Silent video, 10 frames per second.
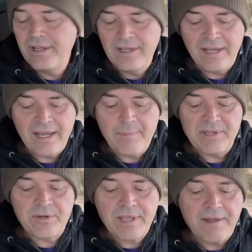
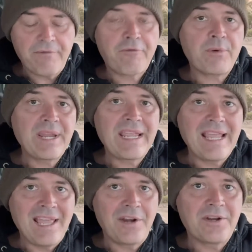but you get
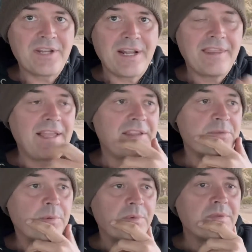free energy. And I thought
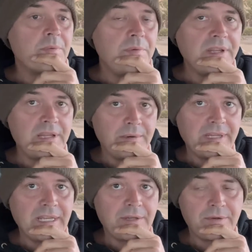this one was really,
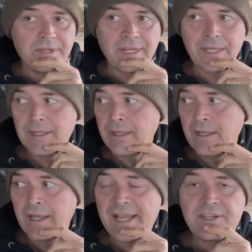really interesting.
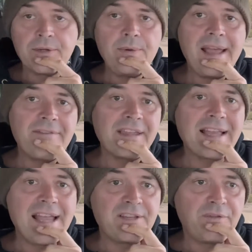I do have the
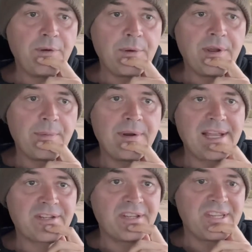guy's phone number,
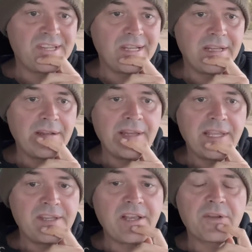actually seen it, and
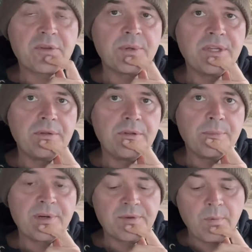he's also a
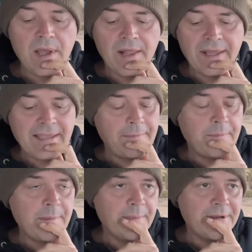YouTuber as well. I can't
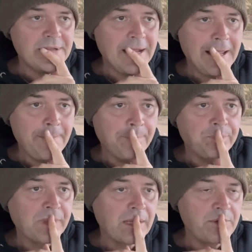remember his name.
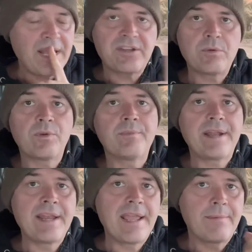He was actually one of
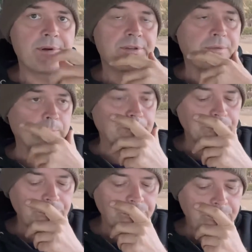my neighbors,
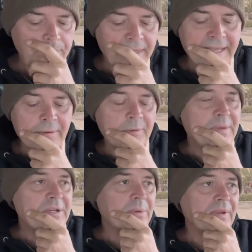and it would
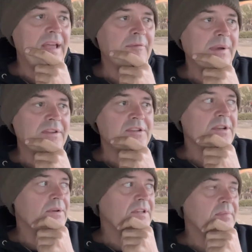be cool to have him on the
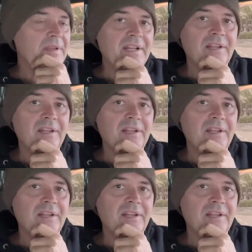show to explain it a